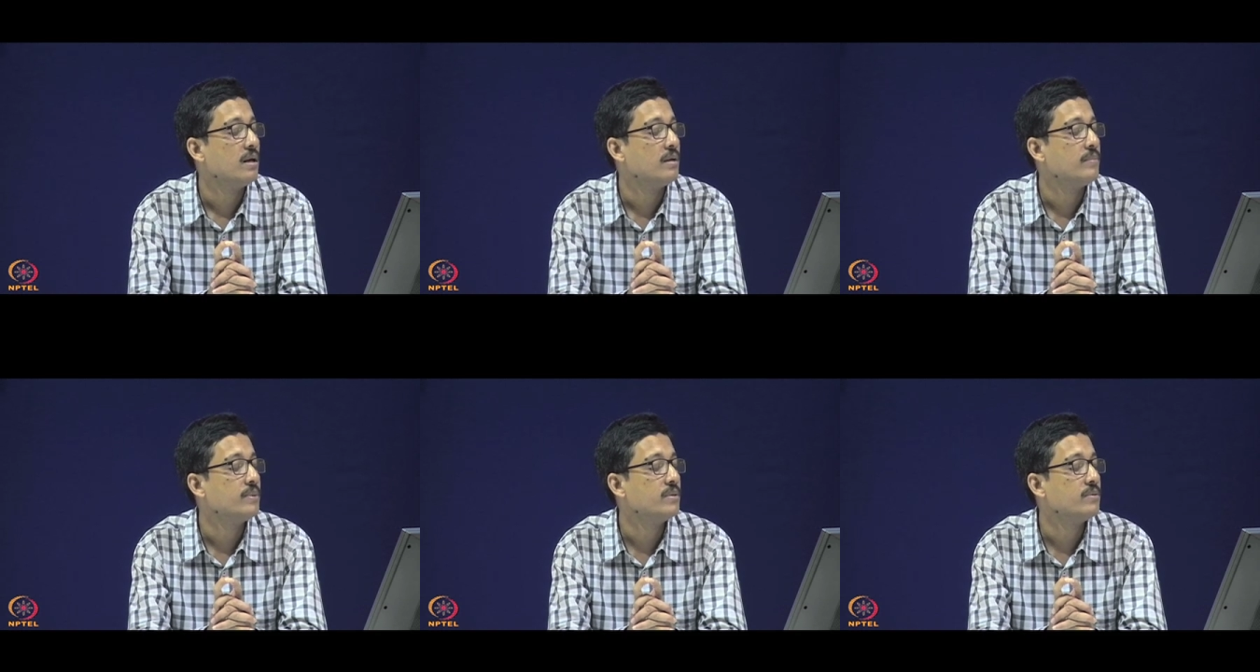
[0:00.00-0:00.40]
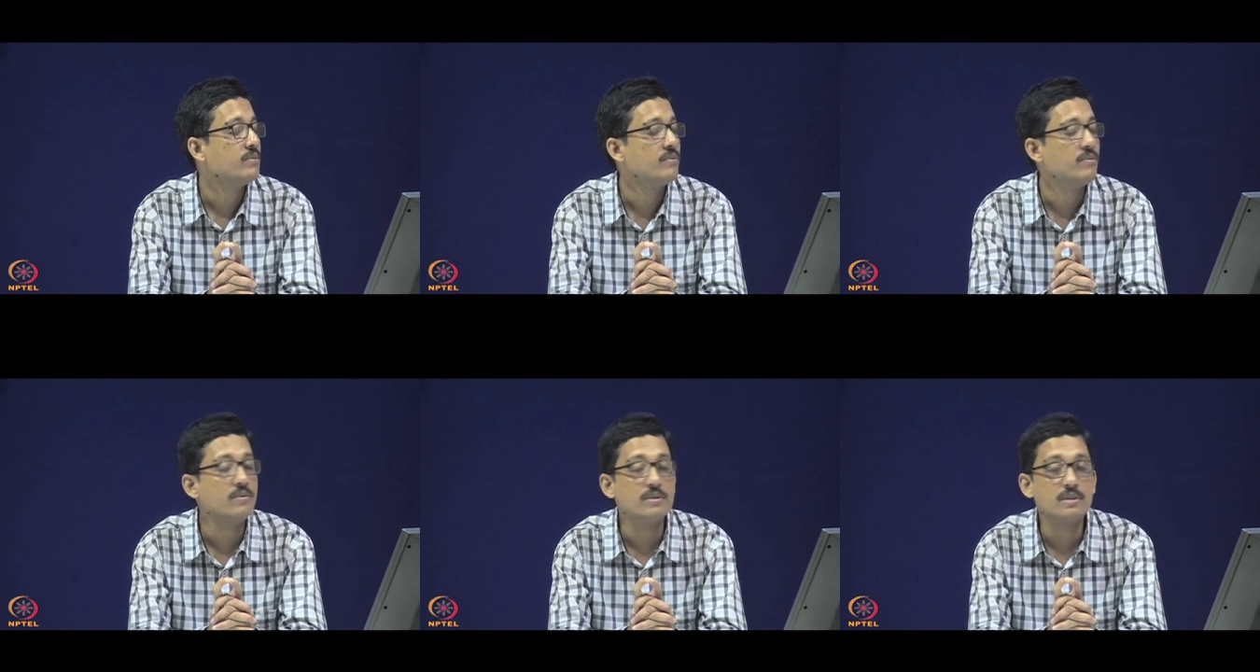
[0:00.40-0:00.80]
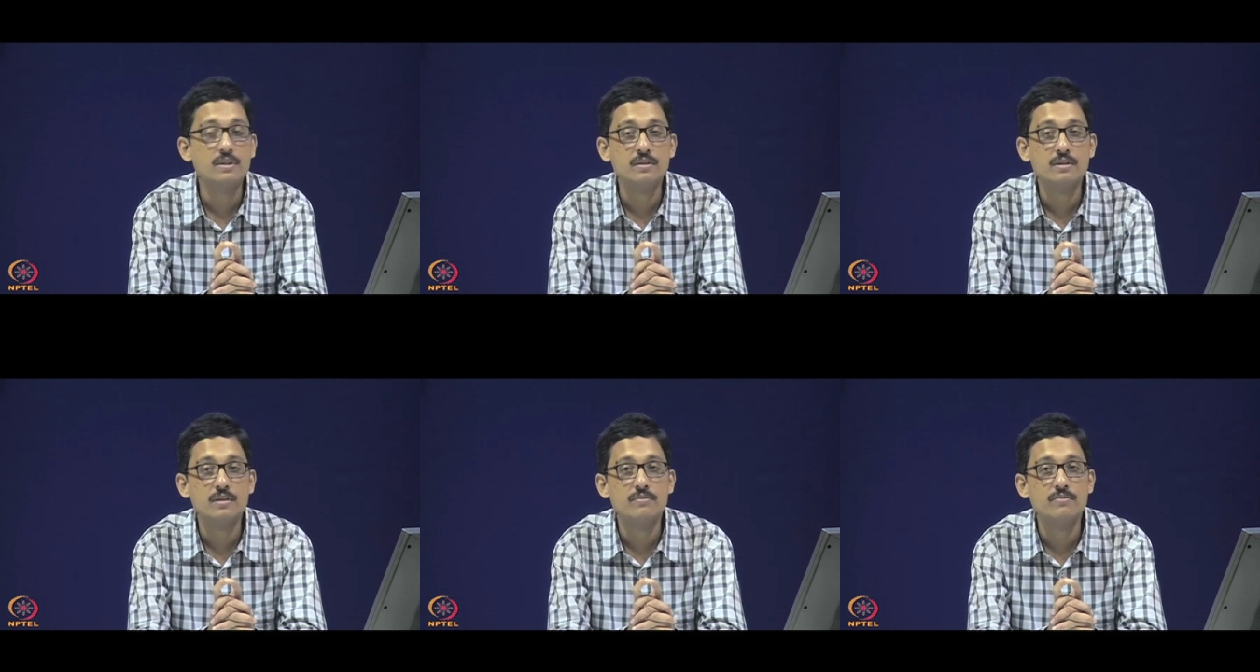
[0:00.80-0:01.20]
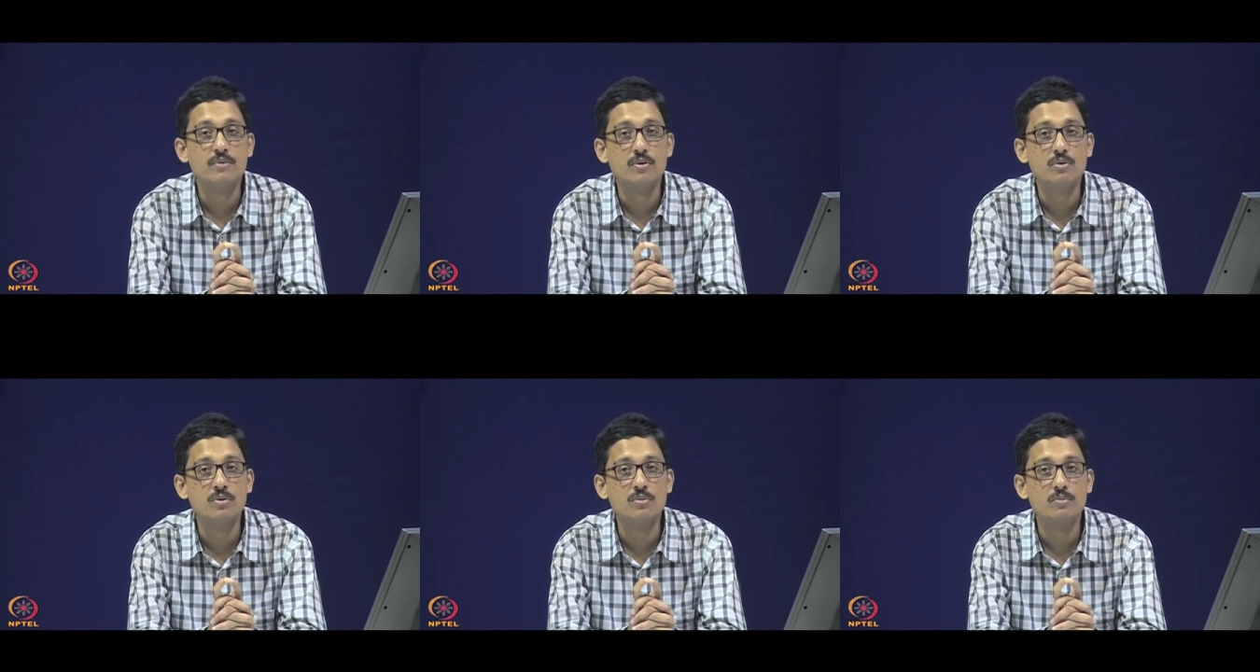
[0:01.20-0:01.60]
between fluorescence and
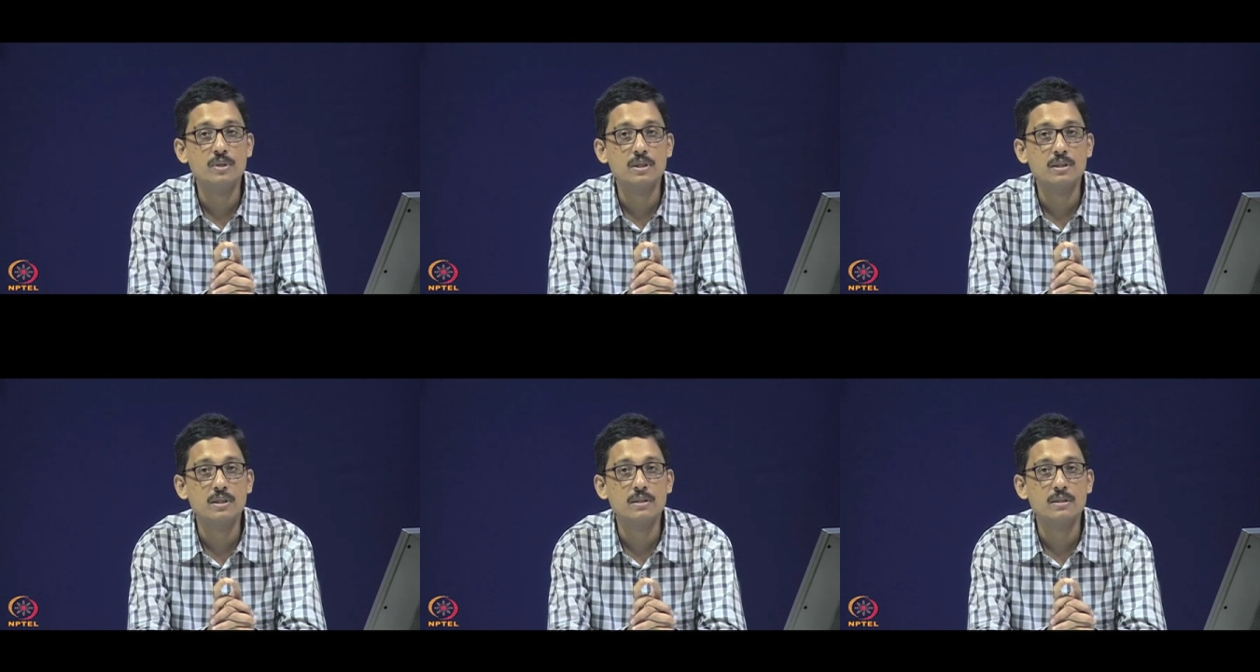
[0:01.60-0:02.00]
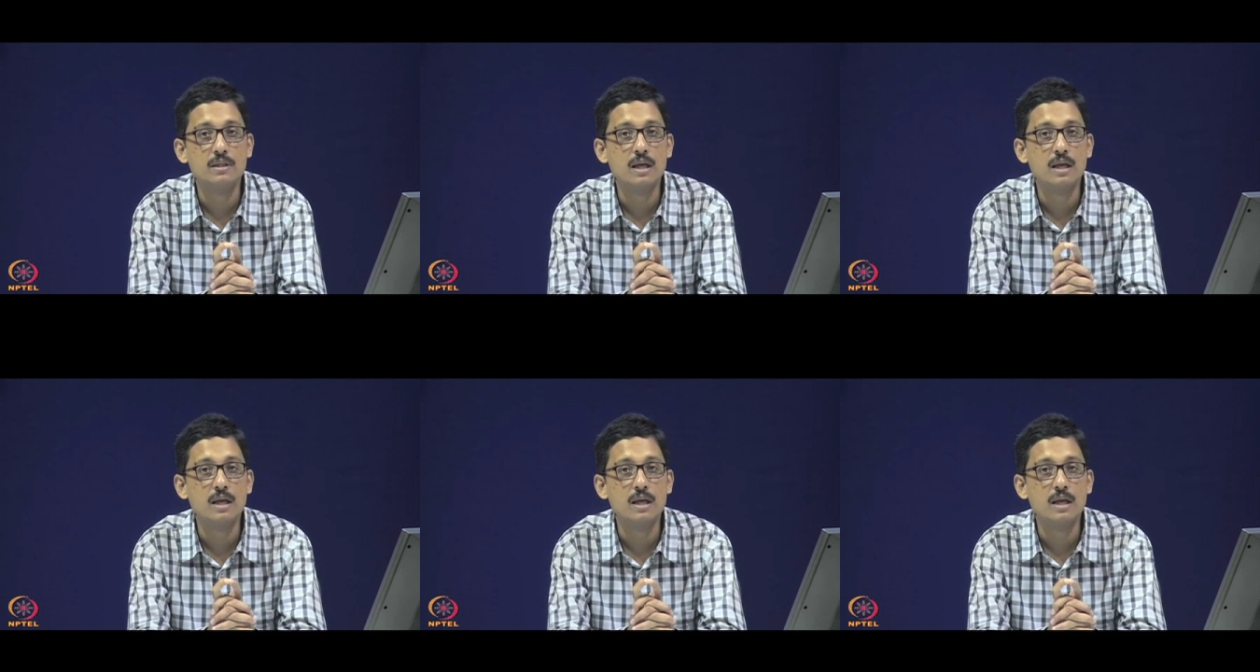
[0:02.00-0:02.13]
photoluminescence,